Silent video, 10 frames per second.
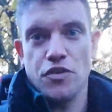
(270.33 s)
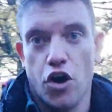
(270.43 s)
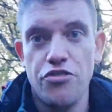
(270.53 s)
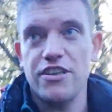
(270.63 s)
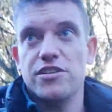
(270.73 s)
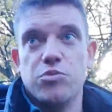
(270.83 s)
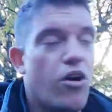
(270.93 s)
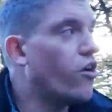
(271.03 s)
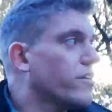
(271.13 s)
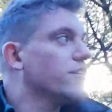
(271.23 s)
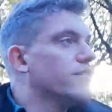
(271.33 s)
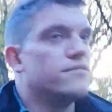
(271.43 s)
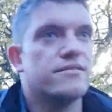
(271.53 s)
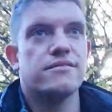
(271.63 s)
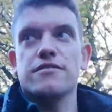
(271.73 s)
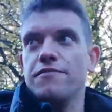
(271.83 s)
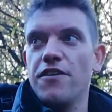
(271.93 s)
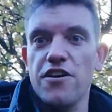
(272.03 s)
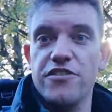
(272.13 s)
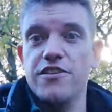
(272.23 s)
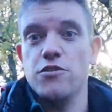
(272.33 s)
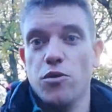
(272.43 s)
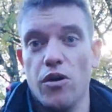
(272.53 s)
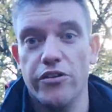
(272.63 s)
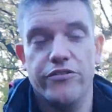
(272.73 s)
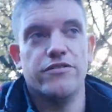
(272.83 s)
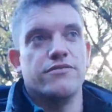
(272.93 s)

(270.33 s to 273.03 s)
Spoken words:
On this walk, the further you go on,